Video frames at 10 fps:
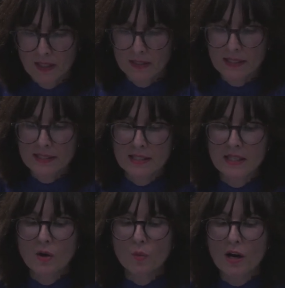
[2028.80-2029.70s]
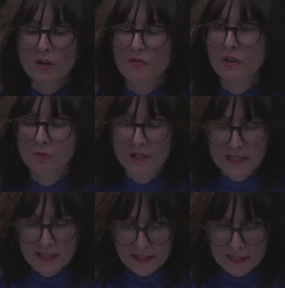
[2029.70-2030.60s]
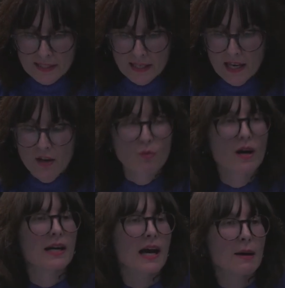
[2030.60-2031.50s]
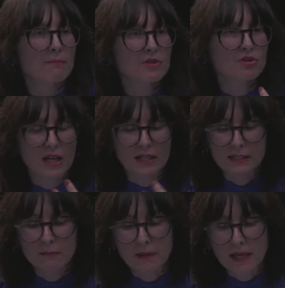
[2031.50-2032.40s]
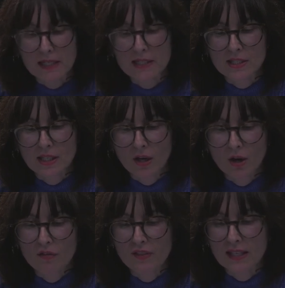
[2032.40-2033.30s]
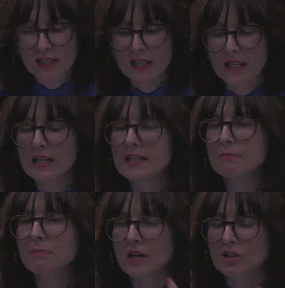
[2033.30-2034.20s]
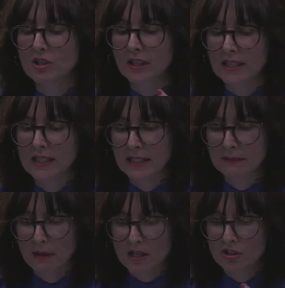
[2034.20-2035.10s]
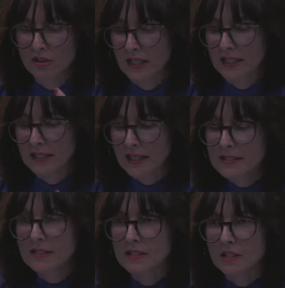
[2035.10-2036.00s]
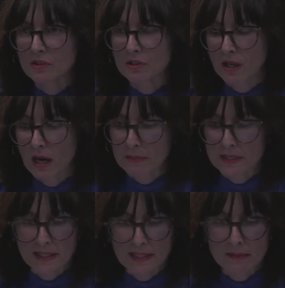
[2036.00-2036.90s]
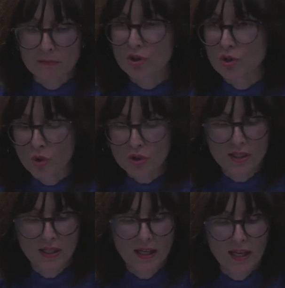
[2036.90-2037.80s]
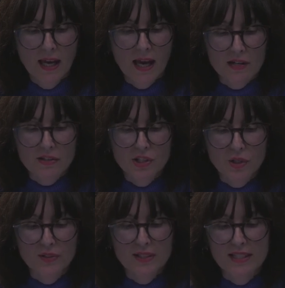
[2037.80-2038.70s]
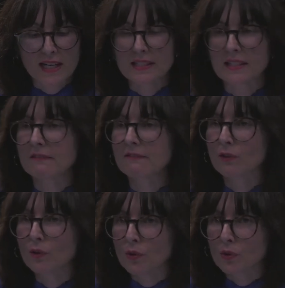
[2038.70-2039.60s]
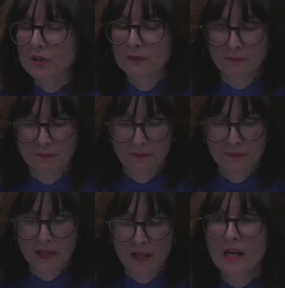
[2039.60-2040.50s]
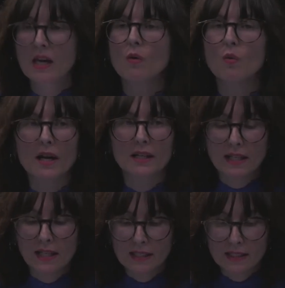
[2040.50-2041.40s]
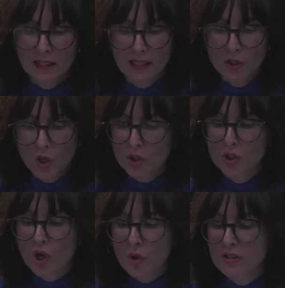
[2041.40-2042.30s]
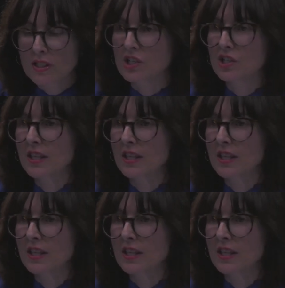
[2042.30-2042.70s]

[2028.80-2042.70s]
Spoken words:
This is one of the reasons why abstract debates of the is patriarchy necessary to capitalism sort are so decidedly flawed. One cannot know such